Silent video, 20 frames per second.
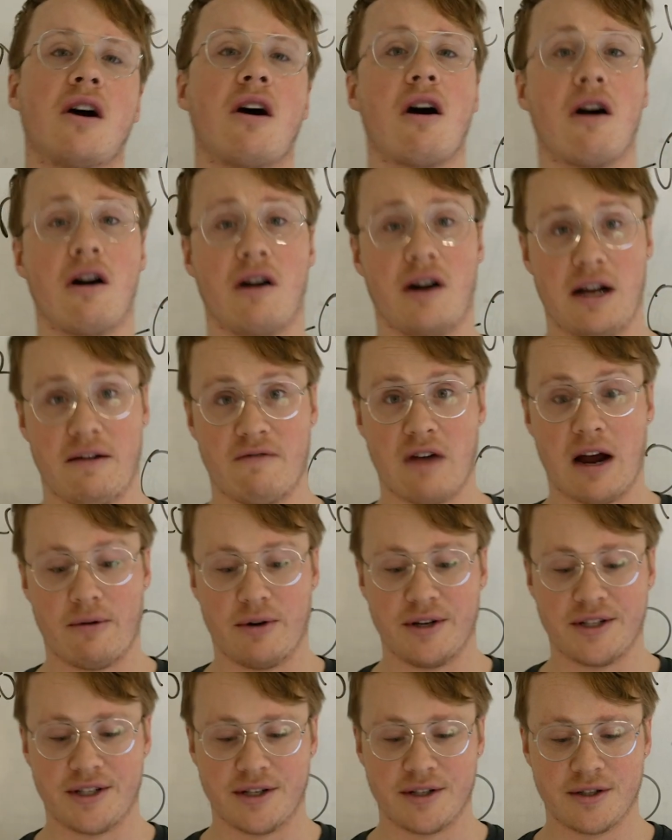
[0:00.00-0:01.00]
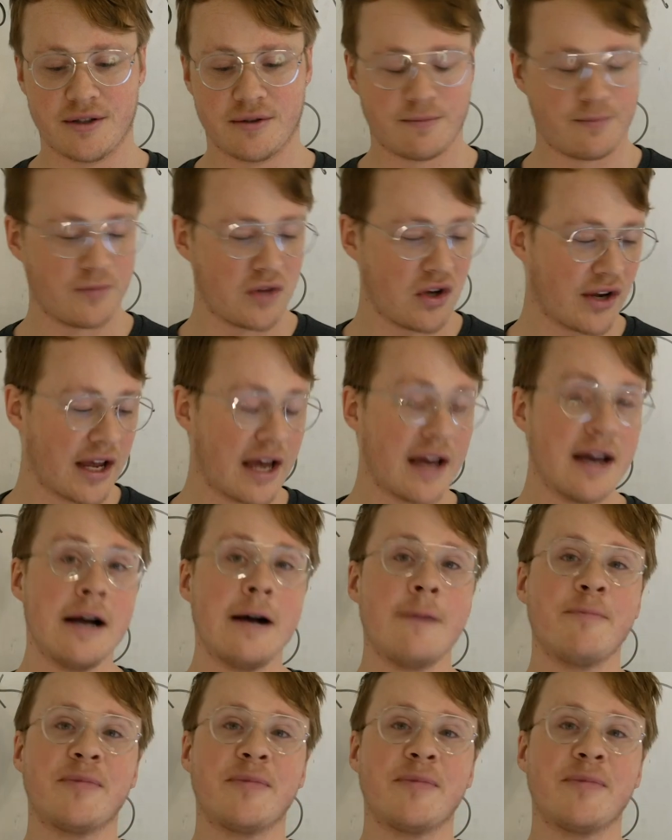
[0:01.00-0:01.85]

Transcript: RNA viruses, okay?